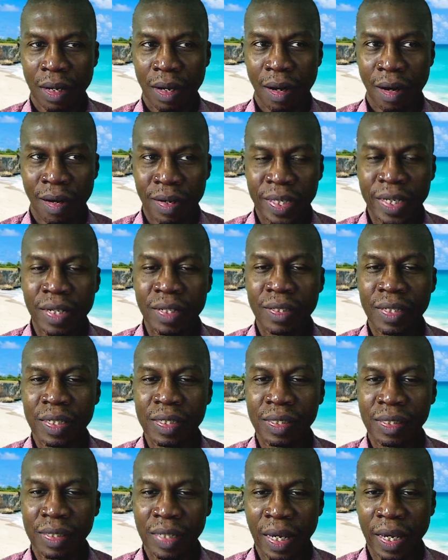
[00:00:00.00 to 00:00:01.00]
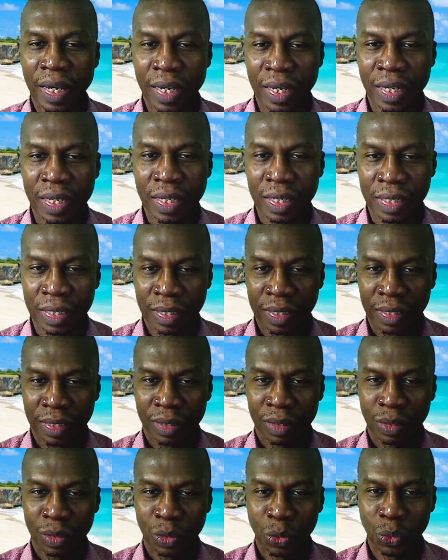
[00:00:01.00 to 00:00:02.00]
are they designed
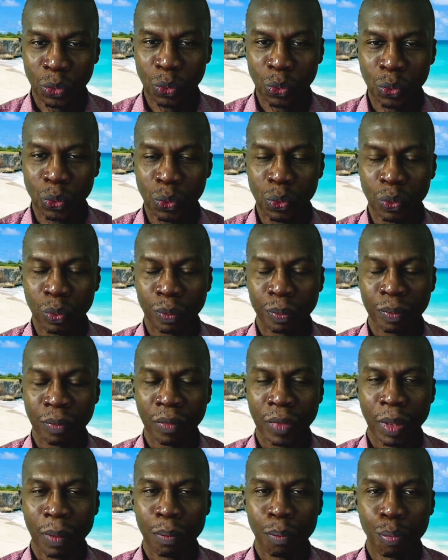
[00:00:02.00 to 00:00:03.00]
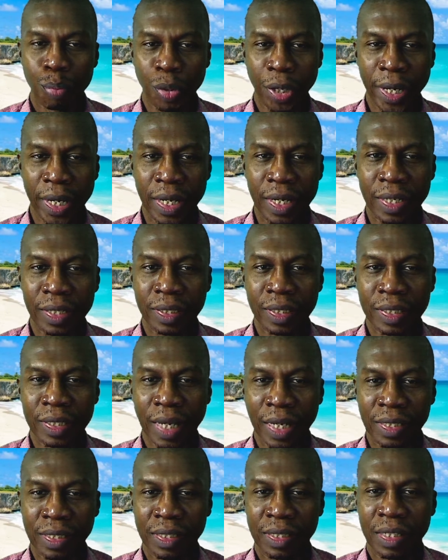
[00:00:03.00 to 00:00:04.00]
to bring the
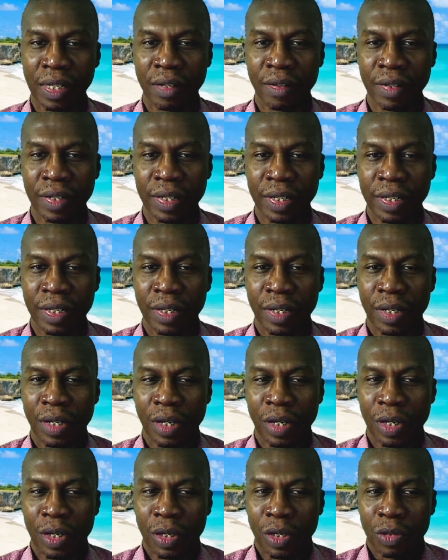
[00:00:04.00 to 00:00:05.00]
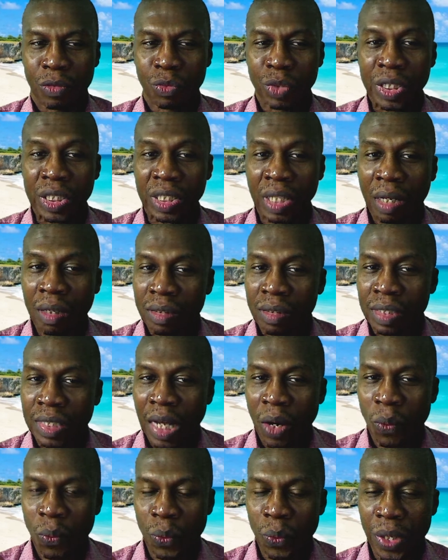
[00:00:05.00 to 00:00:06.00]
necessary results
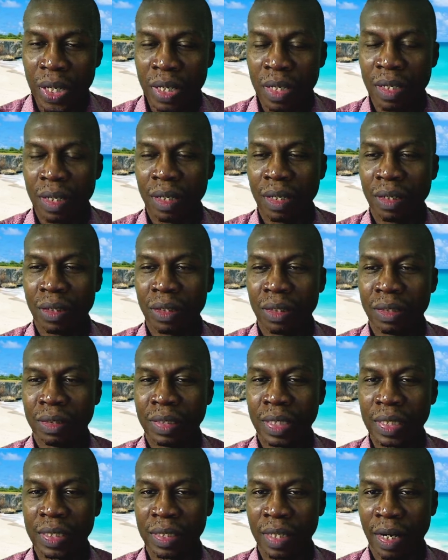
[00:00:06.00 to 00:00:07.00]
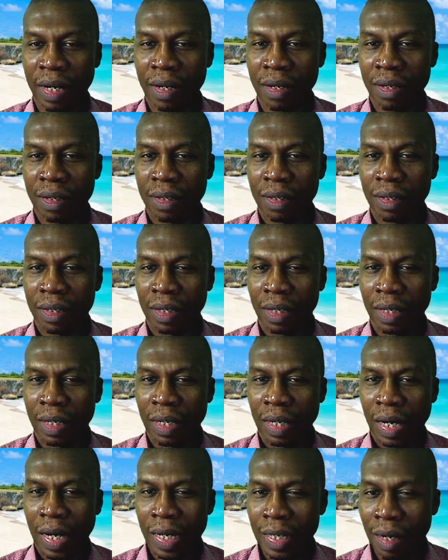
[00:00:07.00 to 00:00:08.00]
that we desire?
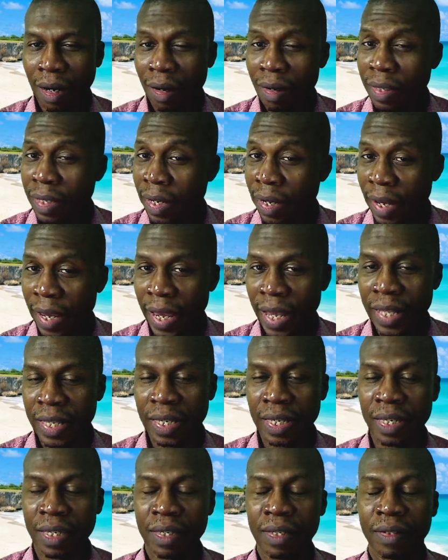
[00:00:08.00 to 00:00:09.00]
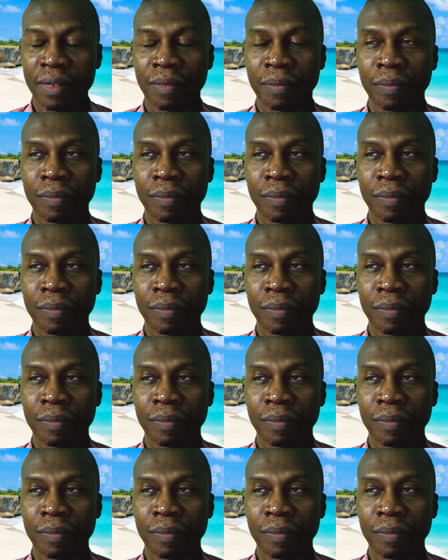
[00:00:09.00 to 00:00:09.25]
And are there any